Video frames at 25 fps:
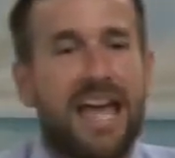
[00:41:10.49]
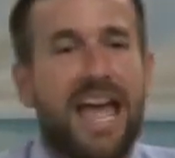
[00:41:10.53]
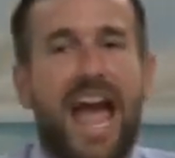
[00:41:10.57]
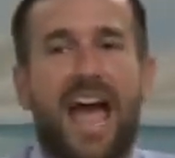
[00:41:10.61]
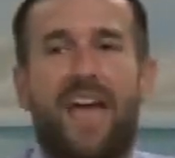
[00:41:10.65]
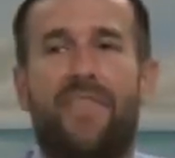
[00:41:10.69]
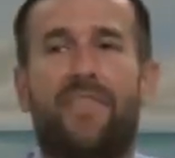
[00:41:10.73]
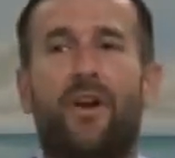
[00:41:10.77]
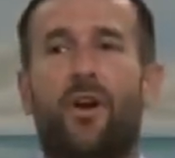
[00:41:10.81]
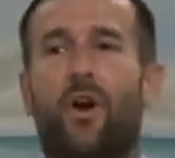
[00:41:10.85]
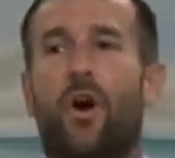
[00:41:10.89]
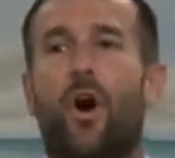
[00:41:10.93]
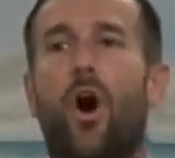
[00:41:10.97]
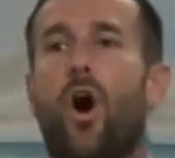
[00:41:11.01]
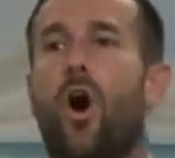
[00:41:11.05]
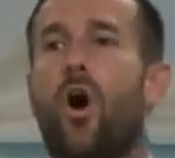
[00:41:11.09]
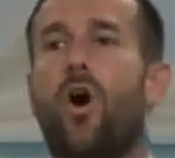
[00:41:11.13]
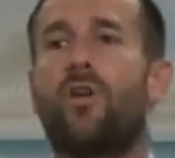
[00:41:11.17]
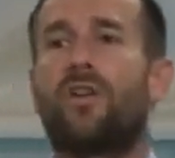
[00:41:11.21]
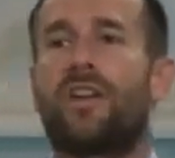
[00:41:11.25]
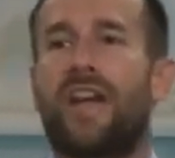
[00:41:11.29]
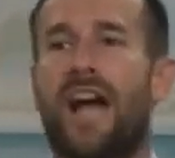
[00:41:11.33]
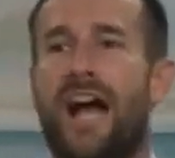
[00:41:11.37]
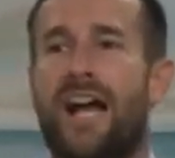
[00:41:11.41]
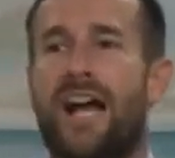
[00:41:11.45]
And there are
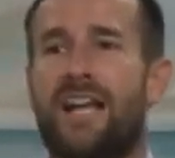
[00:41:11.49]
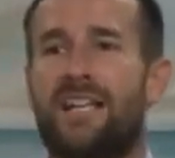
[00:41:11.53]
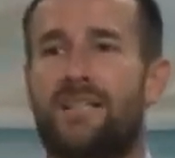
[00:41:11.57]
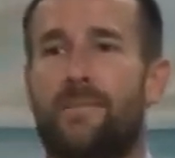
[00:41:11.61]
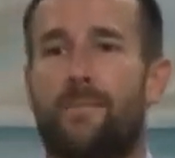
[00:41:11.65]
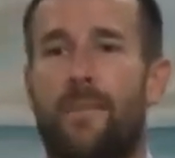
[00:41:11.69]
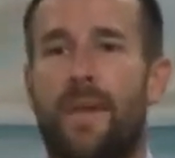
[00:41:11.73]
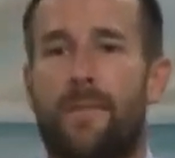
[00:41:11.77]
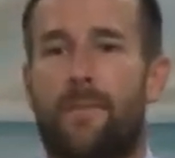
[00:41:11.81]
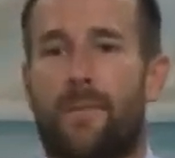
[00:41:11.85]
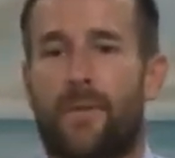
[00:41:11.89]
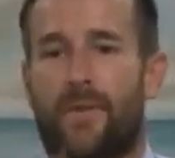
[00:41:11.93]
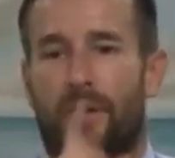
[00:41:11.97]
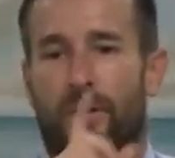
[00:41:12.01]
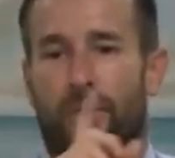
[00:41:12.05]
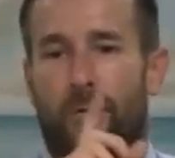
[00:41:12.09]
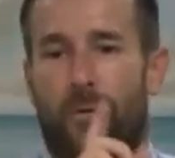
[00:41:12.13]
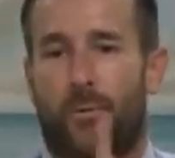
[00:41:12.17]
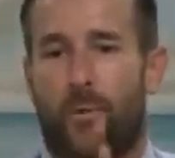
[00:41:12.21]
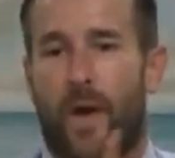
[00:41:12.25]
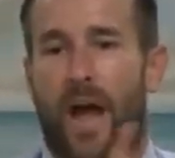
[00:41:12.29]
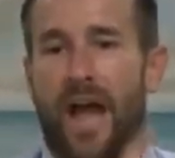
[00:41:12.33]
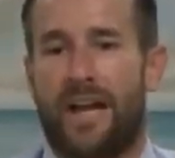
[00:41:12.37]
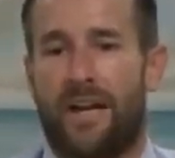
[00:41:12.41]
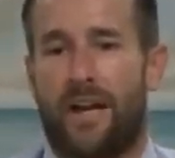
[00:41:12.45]
all kinds of people that are
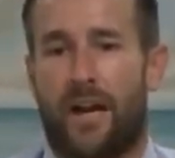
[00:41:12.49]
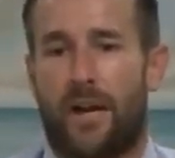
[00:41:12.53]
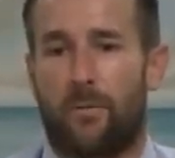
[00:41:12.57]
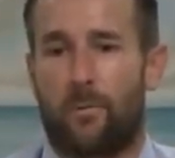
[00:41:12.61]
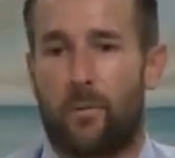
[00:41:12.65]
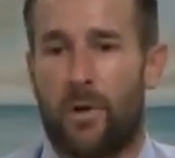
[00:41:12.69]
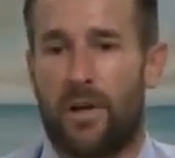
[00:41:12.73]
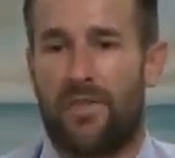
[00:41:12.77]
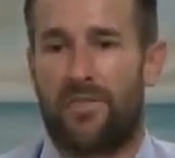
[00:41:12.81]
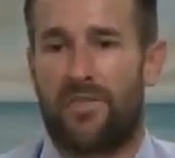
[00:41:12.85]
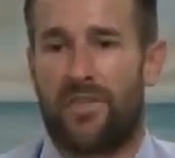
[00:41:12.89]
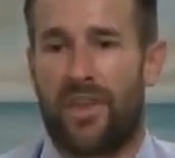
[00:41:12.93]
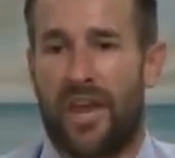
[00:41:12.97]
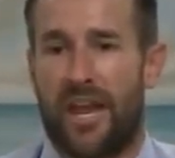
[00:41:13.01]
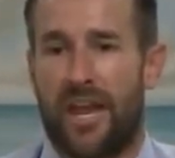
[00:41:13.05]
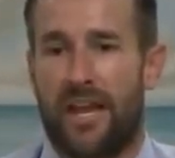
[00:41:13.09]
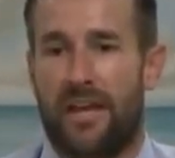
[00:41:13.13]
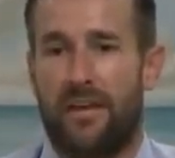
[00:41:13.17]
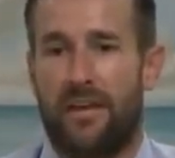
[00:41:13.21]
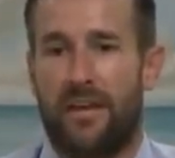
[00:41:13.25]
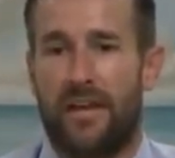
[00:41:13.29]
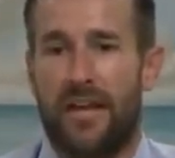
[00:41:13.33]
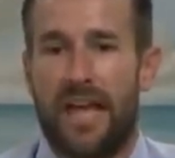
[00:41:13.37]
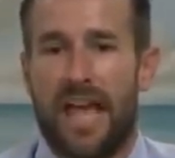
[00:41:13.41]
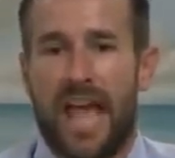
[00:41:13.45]
right on one thing
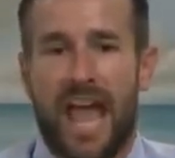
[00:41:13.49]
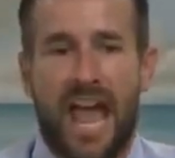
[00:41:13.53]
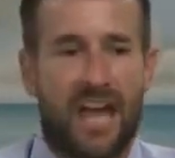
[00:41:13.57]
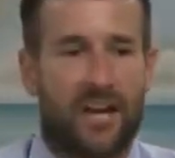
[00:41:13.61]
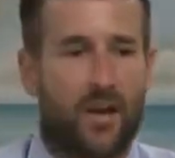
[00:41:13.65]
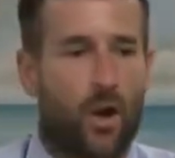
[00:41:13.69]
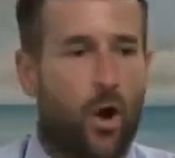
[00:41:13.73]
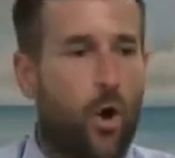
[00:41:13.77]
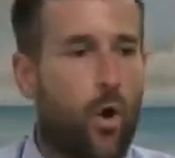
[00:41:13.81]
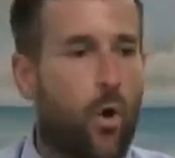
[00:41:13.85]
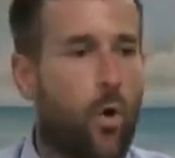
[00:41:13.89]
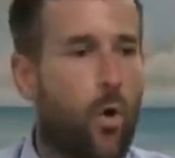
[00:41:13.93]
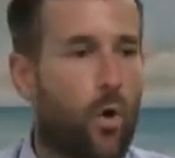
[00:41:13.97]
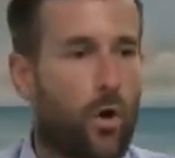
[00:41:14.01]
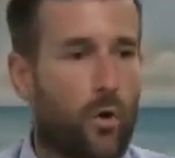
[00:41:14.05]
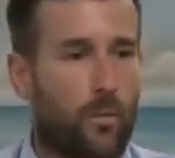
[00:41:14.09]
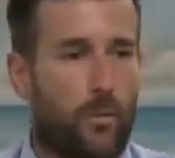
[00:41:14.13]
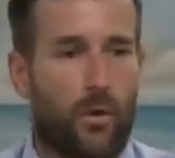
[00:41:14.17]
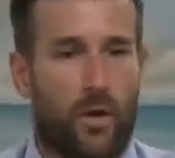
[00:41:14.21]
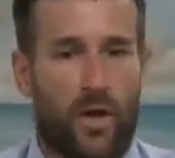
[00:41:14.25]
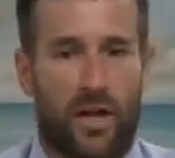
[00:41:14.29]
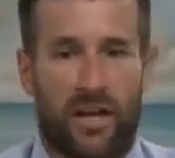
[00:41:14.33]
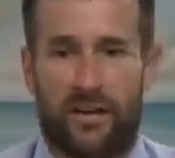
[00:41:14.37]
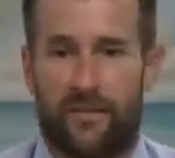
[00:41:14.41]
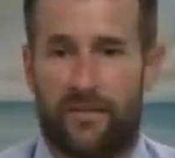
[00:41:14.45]
and horrible
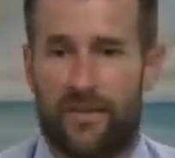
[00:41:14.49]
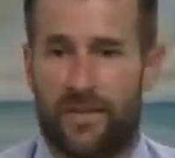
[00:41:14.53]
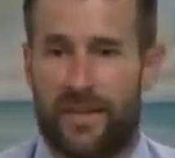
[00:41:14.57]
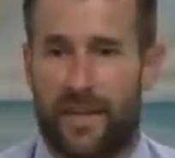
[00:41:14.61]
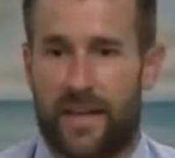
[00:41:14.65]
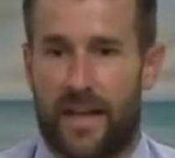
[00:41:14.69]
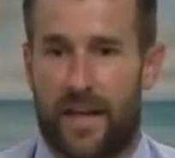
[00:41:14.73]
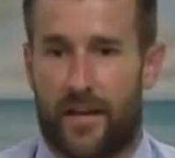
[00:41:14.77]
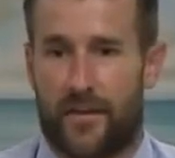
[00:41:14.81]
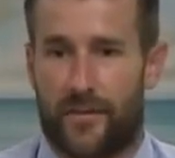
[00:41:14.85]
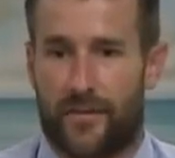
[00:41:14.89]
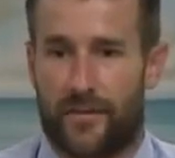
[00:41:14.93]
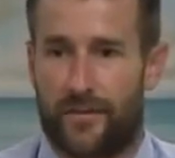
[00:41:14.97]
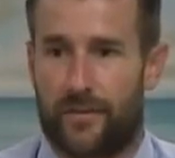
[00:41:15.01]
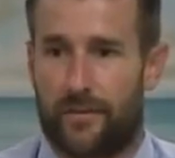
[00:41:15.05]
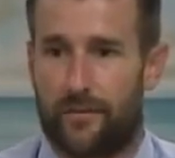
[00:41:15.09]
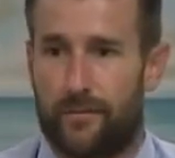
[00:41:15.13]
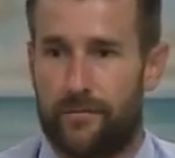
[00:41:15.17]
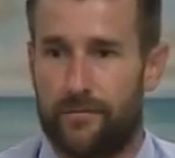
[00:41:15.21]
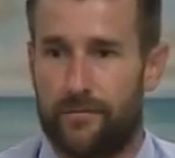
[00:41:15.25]
on everything else.